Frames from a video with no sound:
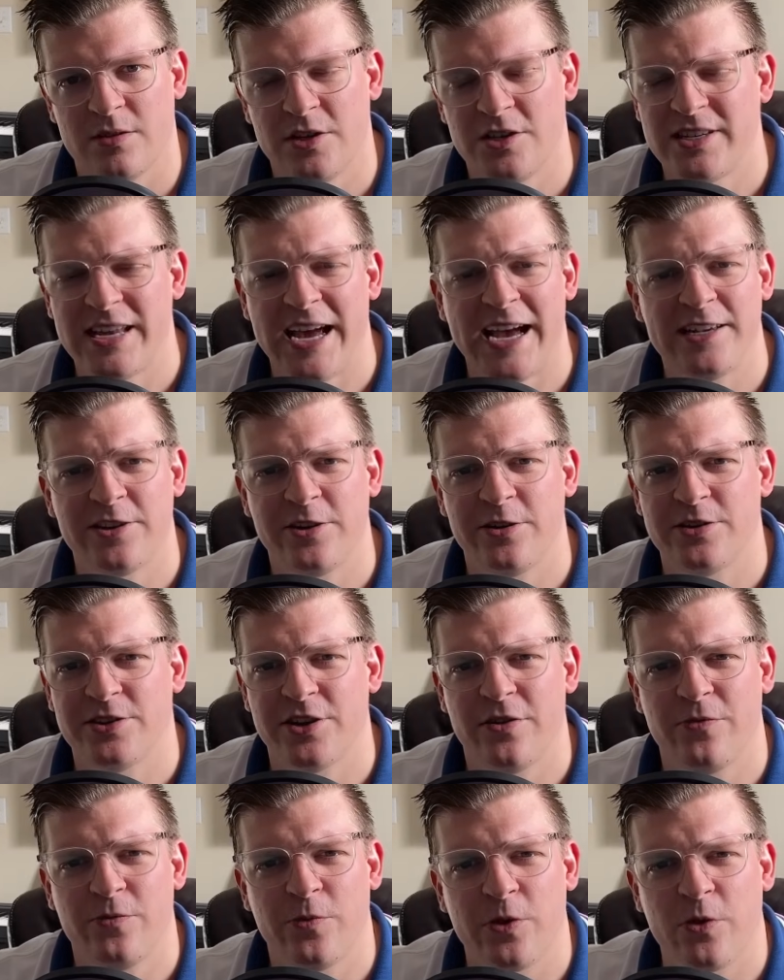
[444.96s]
task
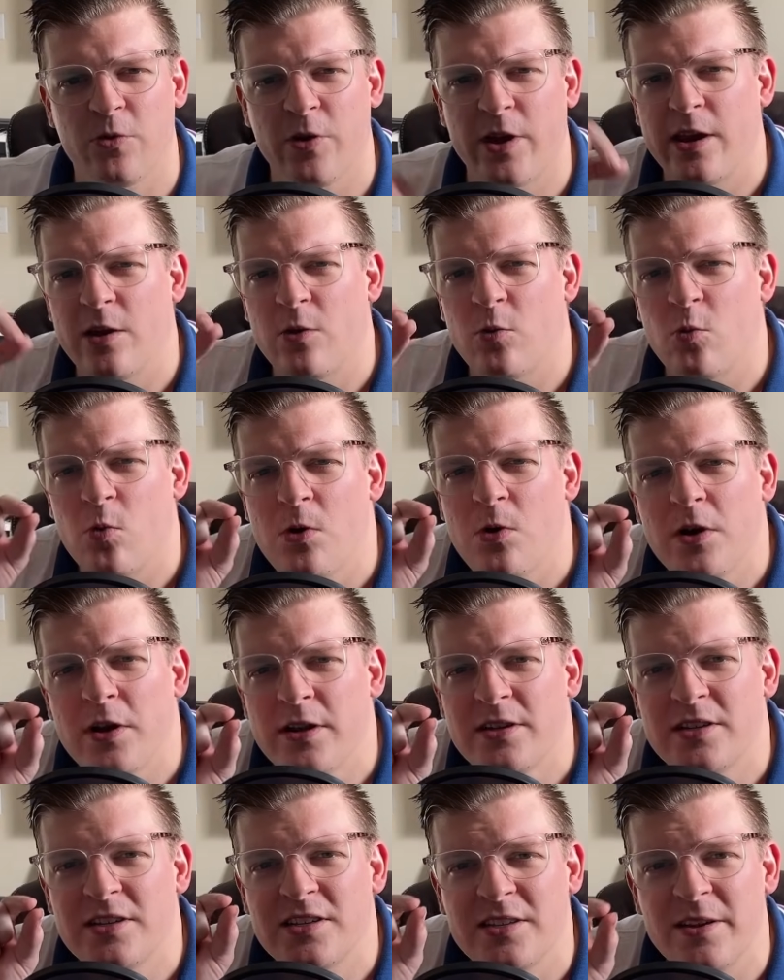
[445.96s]
yourself with creating
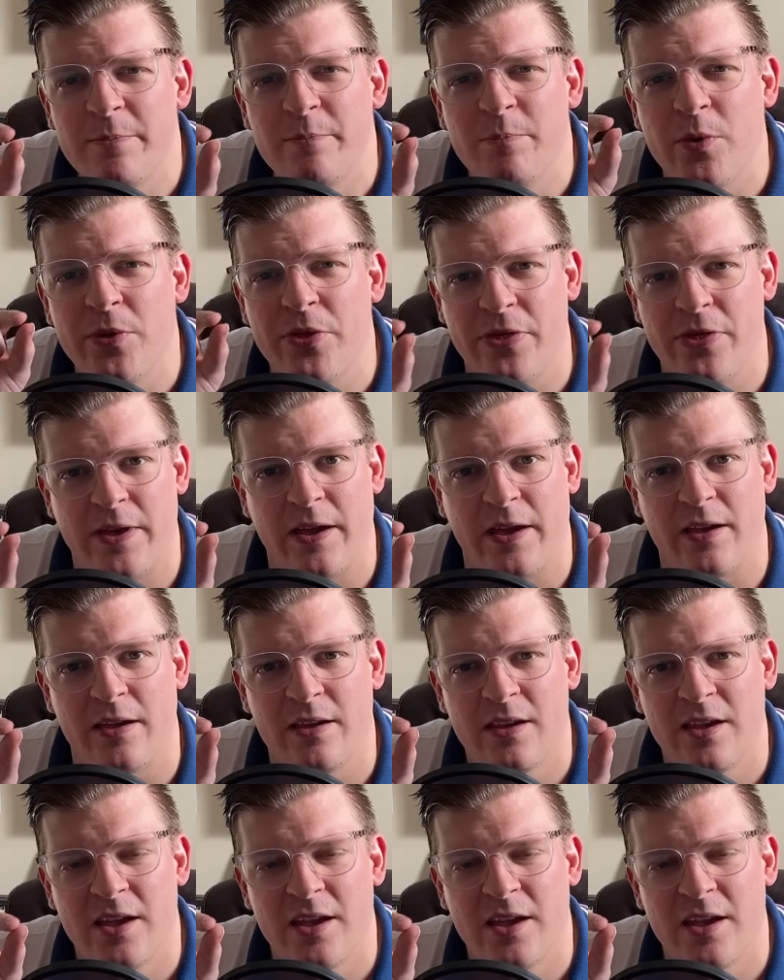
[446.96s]
one simple thing